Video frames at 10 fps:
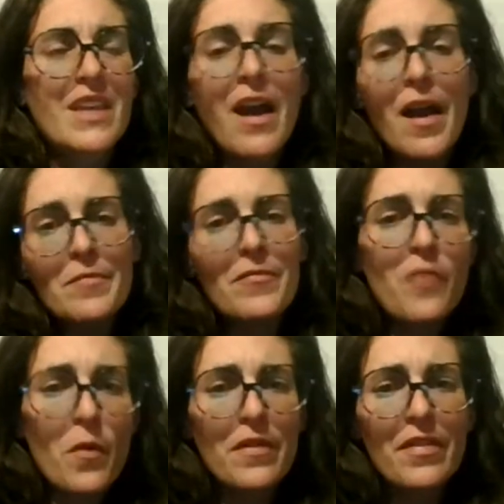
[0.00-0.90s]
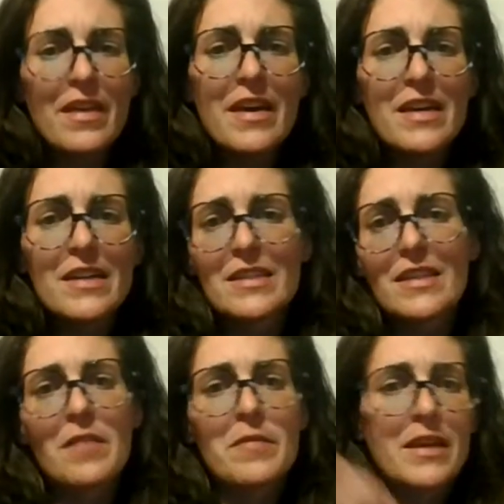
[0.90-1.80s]
I'm for this,
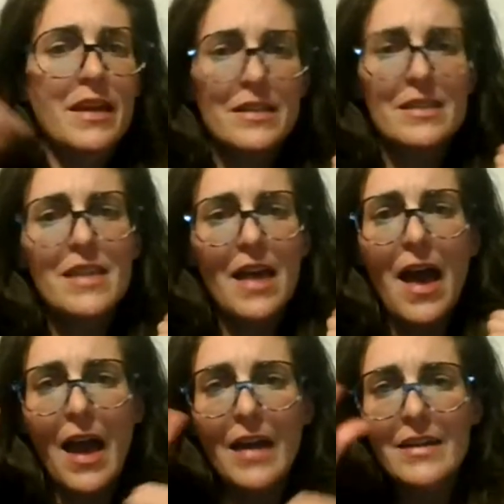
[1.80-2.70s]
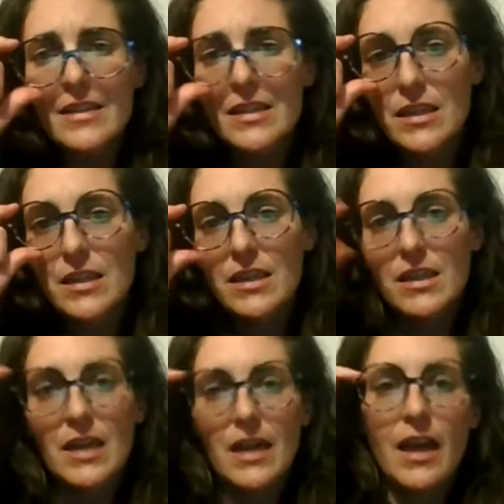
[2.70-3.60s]
I'm against that.
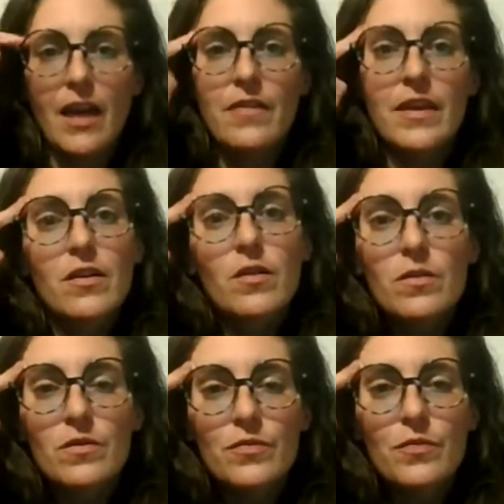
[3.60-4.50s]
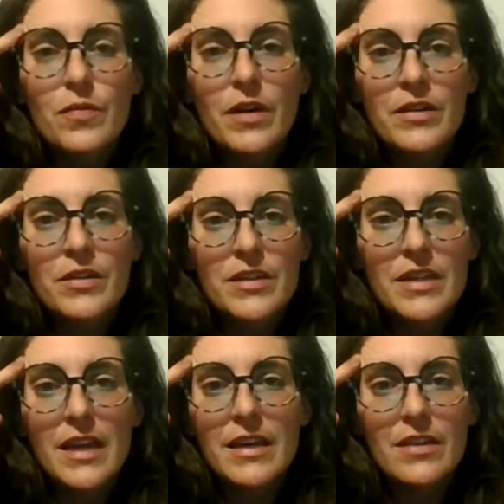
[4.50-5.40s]
And they don't
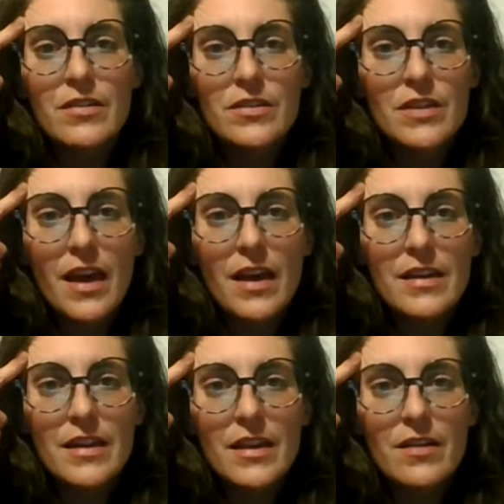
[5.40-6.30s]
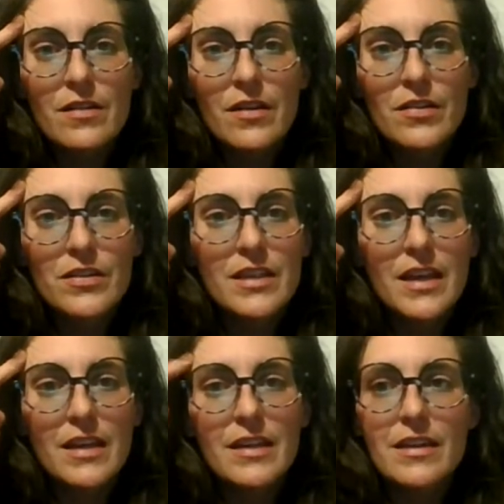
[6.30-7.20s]
understand either side. They don't
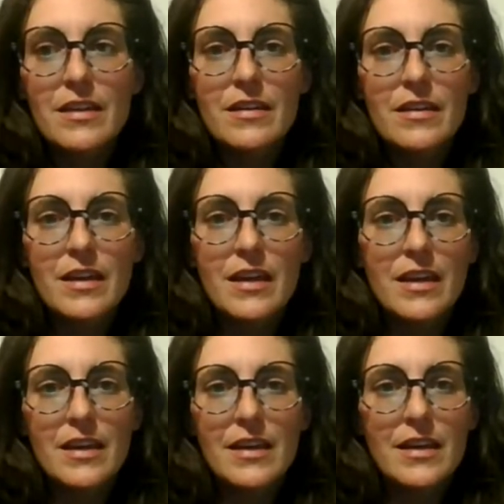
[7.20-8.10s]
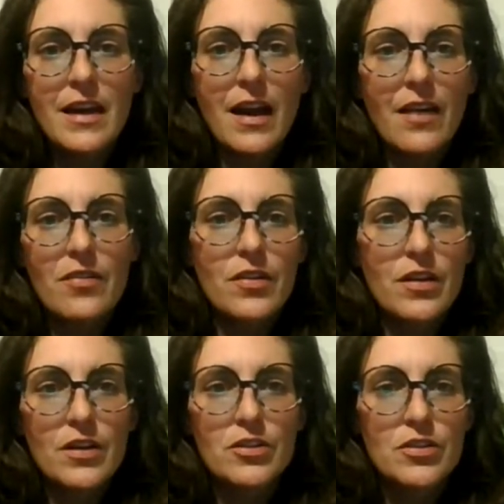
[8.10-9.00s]
understand either
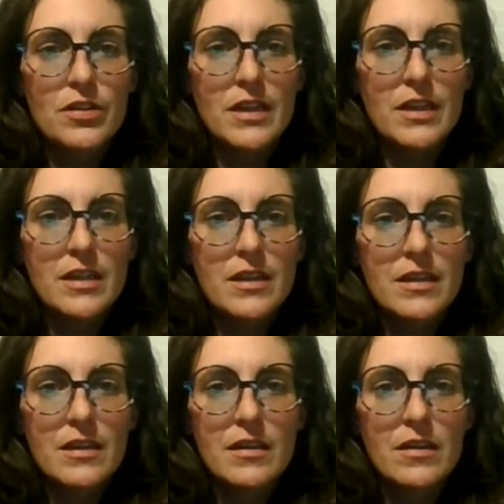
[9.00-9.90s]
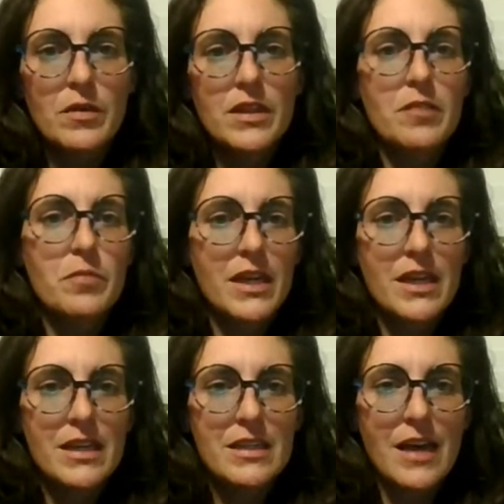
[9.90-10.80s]
country, but they're
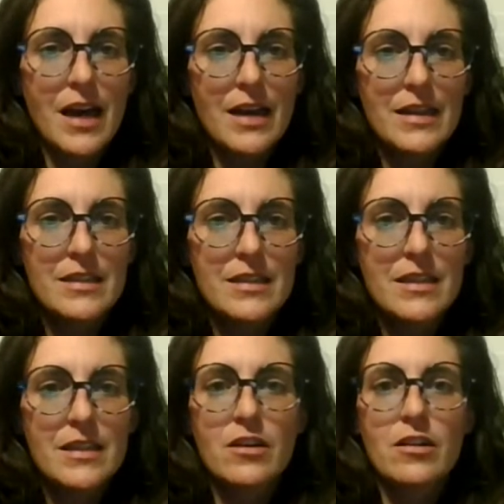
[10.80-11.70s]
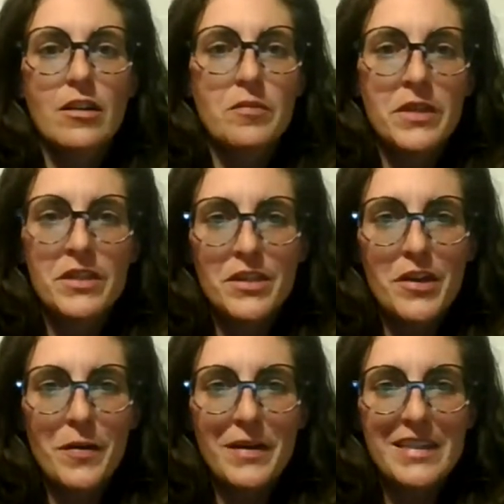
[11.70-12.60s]
picking sides. They're claiming to
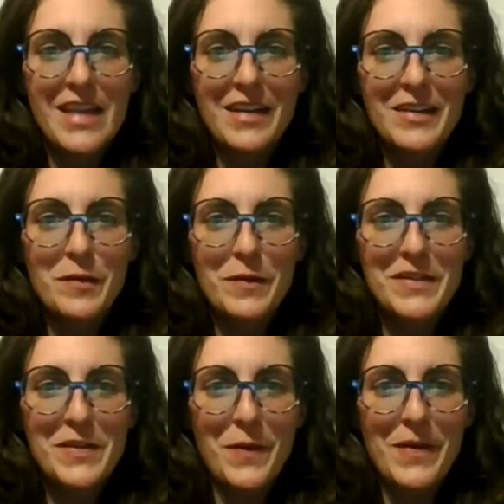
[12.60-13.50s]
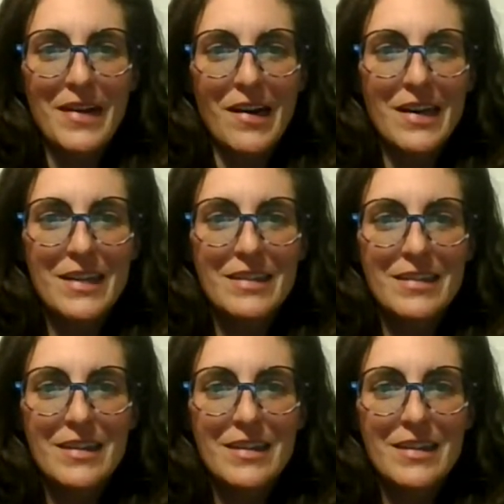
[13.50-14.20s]
know exactly what's going on.